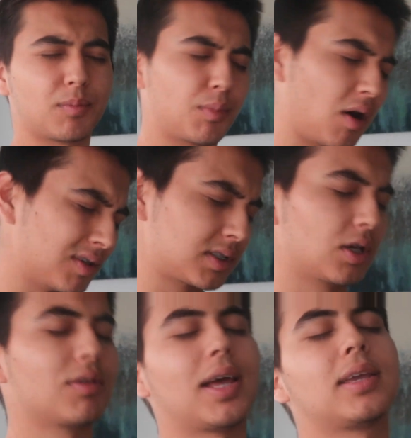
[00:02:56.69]
but
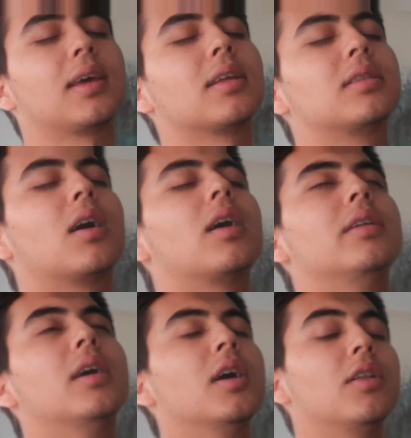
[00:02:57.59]
until I get it
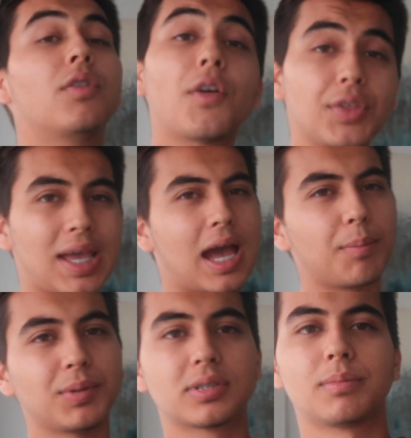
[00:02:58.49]
done, nothing happens.